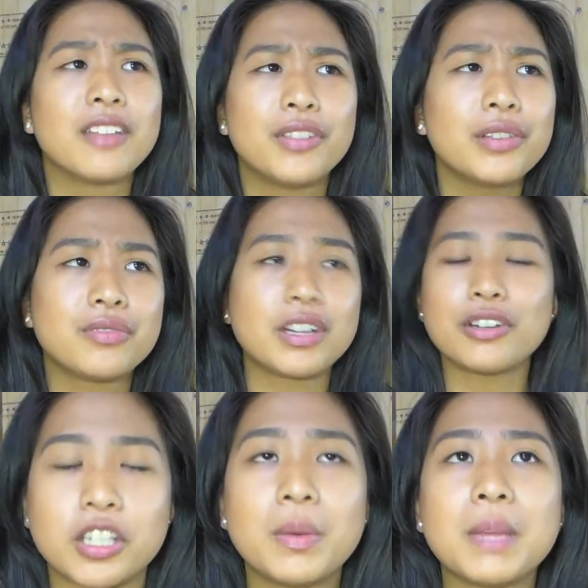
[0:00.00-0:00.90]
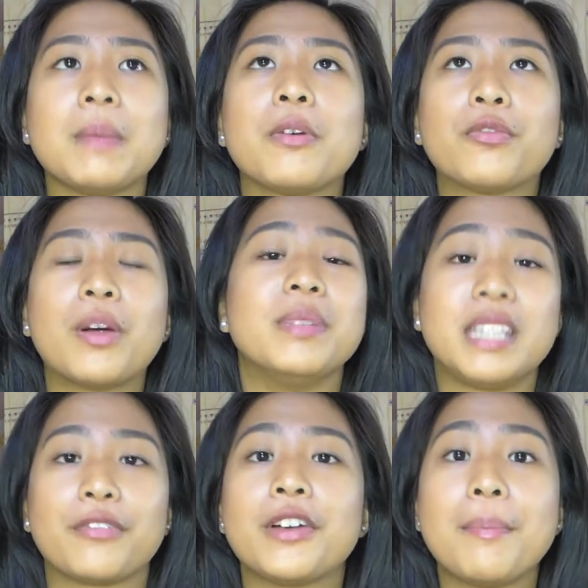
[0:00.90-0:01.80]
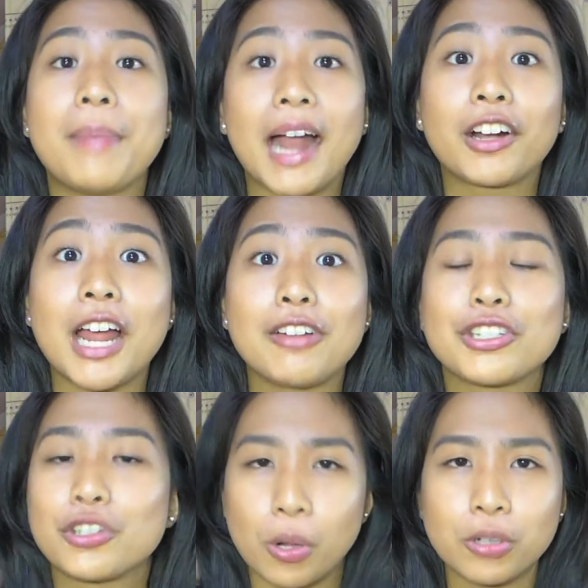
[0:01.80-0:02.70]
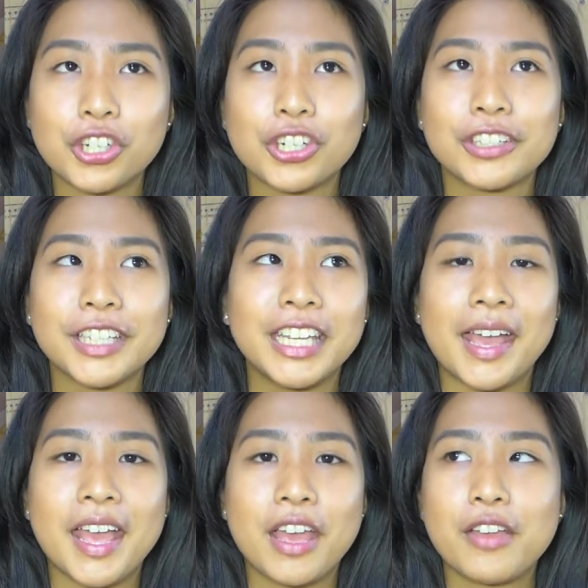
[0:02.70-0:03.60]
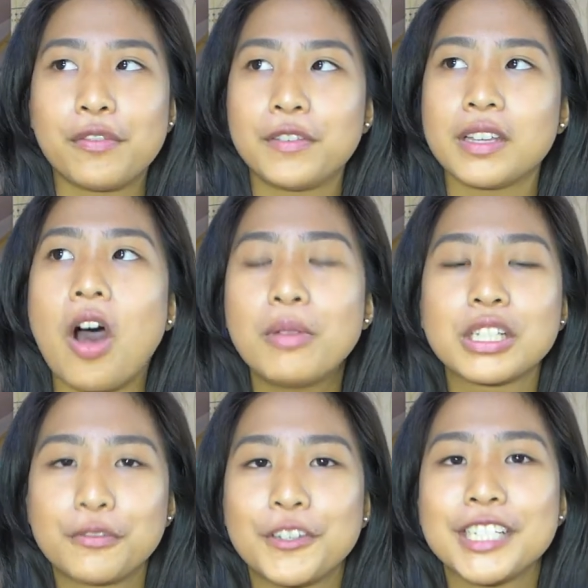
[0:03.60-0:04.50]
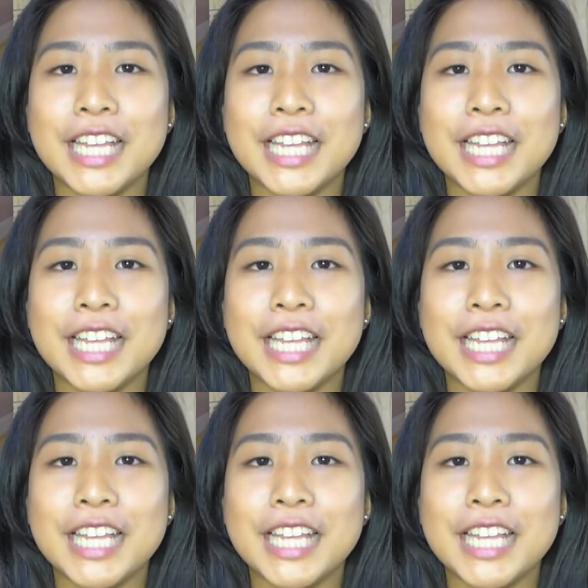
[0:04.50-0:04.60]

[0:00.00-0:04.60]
There are so many people from different backgrounds, culturally. It almost feels